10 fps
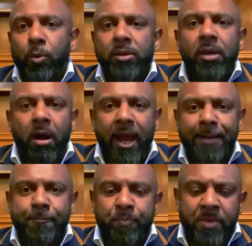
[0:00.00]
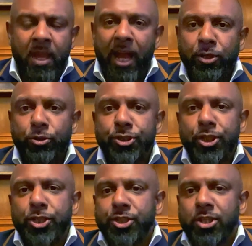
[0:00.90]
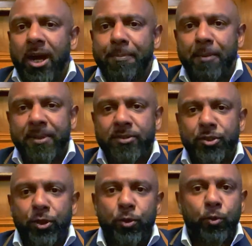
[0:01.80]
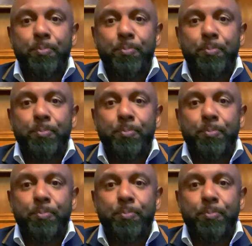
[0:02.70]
online and you search and type up into Google